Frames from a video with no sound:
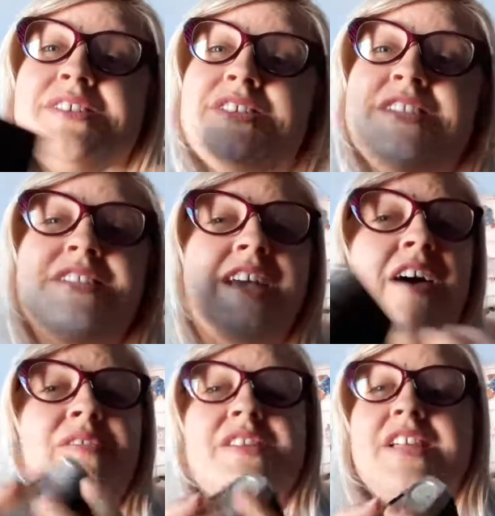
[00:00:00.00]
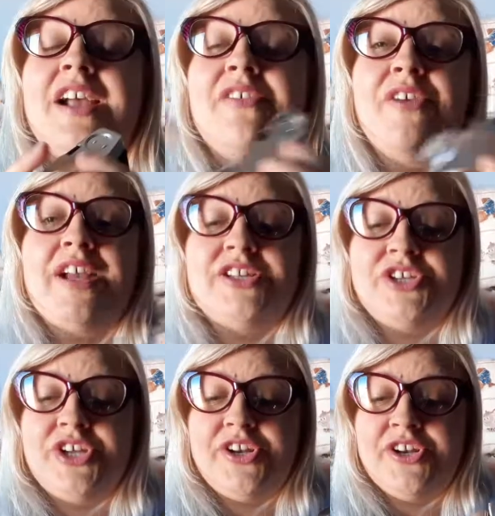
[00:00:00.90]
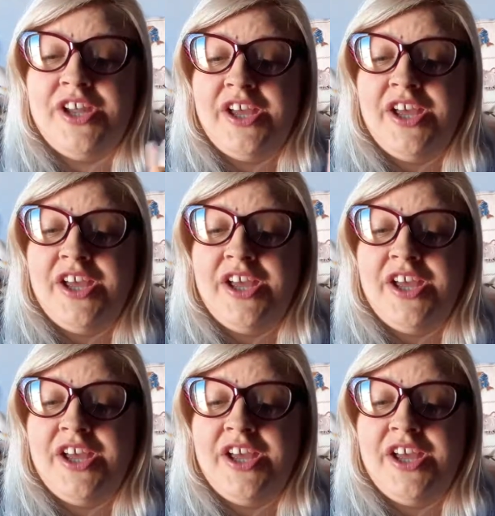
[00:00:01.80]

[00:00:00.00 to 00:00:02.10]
just to have as decoration.